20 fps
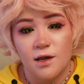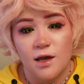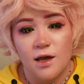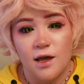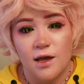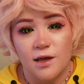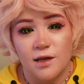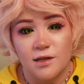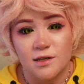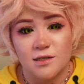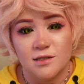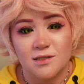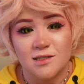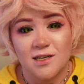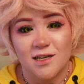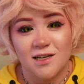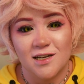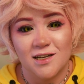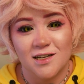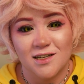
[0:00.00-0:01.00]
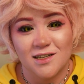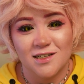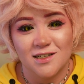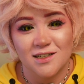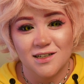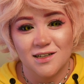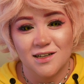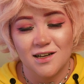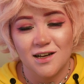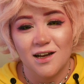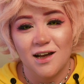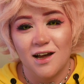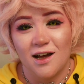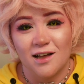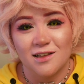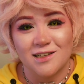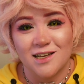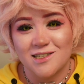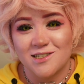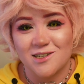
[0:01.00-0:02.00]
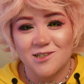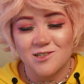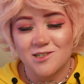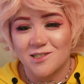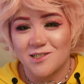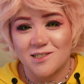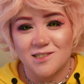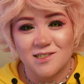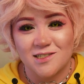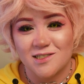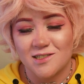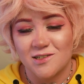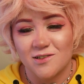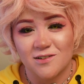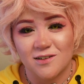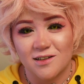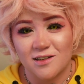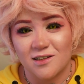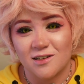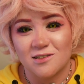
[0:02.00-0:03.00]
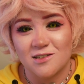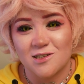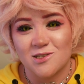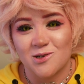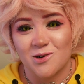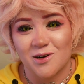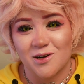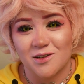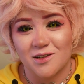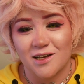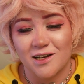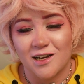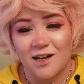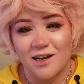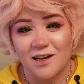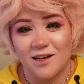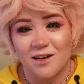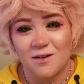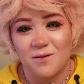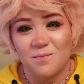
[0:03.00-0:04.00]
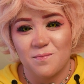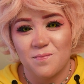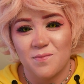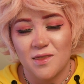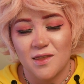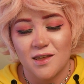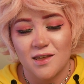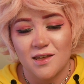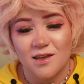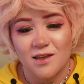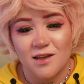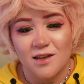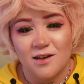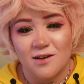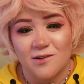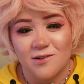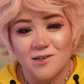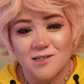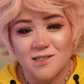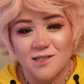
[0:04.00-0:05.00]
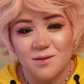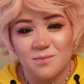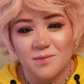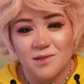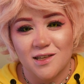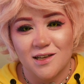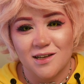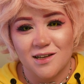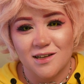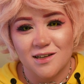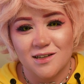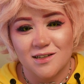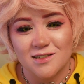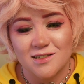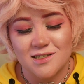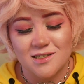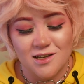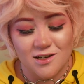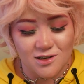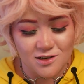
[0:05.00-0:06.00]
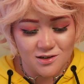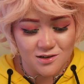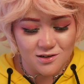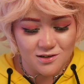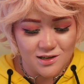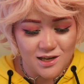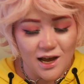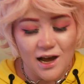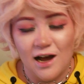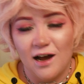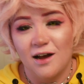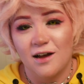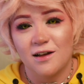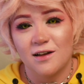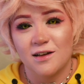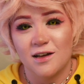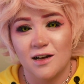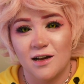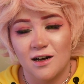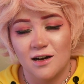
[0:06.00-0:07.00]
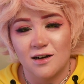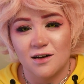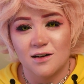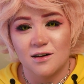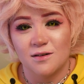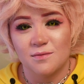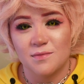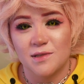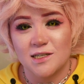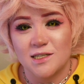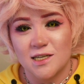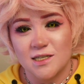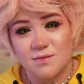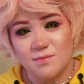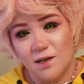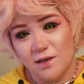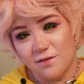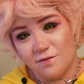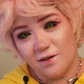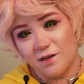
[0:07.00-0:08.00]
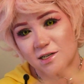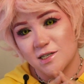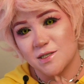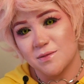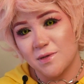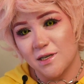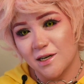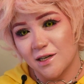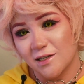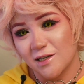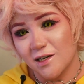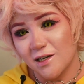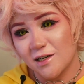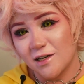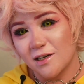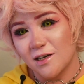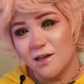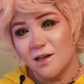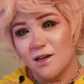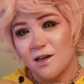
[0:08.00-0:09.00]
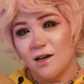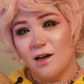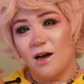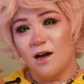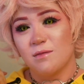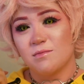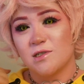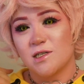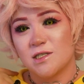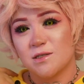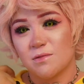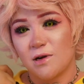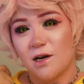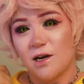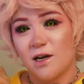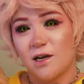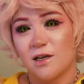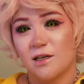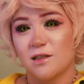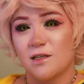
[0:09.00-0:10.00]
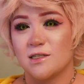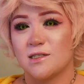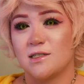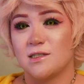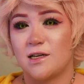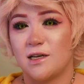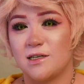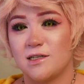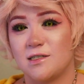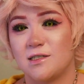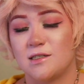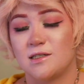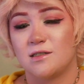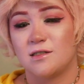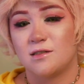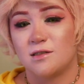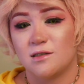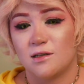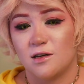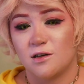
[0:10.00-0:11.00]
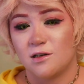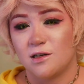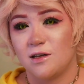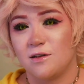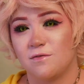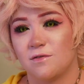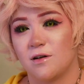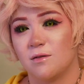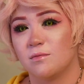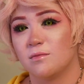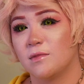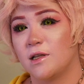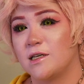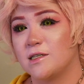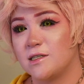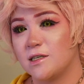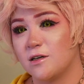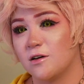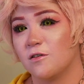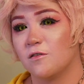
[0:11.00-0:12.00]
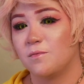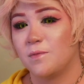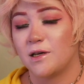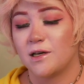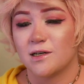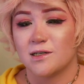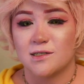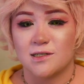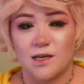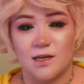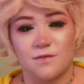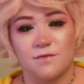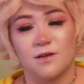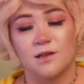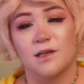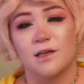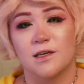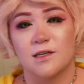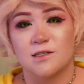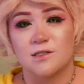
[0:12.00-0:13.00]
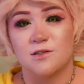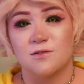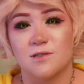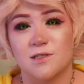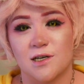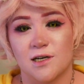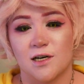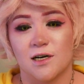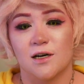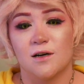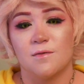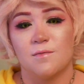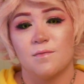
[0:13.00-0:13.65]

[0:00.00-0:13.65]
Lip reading: And unless you're just doing a little tutorial like I am or something. So yeah, this is my finished Mina look. I'm just wearing this nice hoodie from Lazy Oaf because I feel like it suits her,